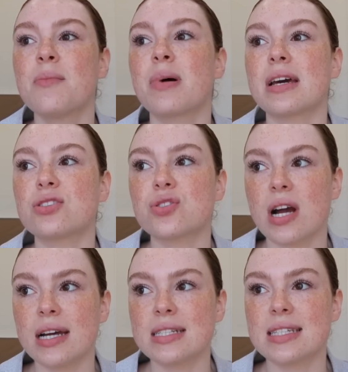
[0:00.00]
but I
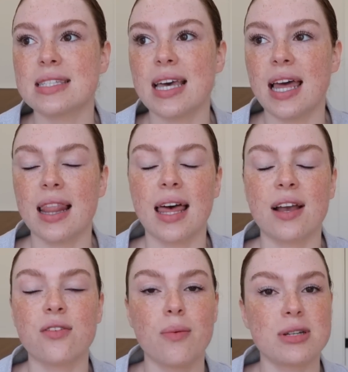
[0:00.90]
try to set
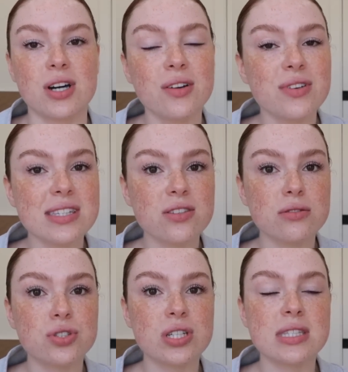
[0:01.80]
like Ramadan
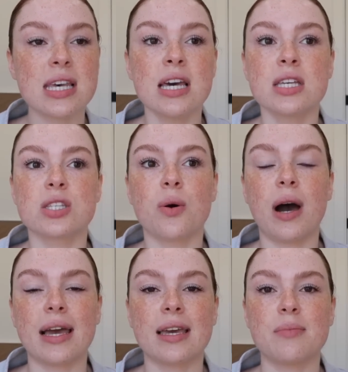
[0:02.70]
resolutions so
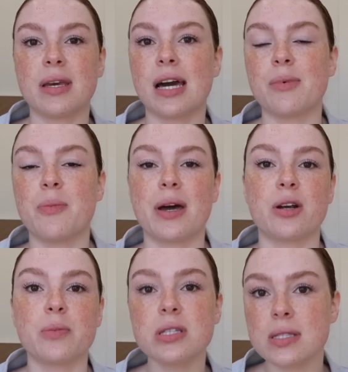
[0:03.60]
I can become a
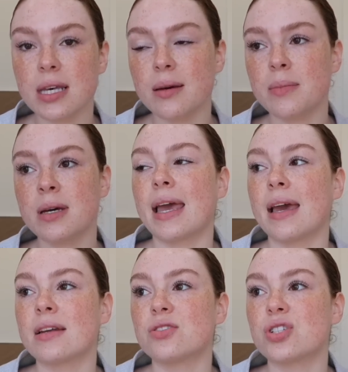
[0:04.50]
better Muslim
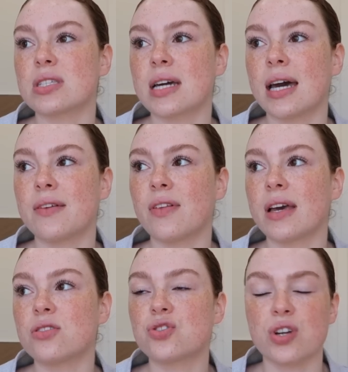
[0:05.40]
and just kind of
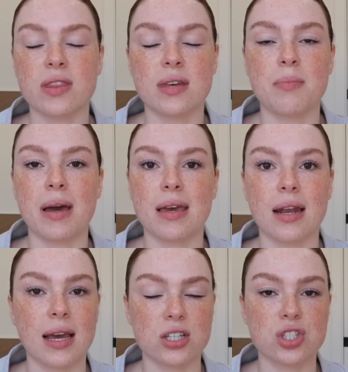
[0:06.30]
like strengthen my
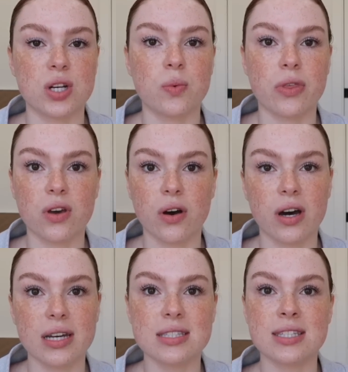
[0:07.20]
connection with
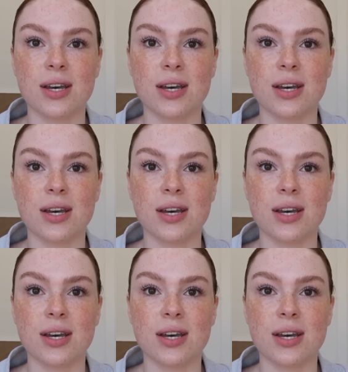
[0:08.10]
God.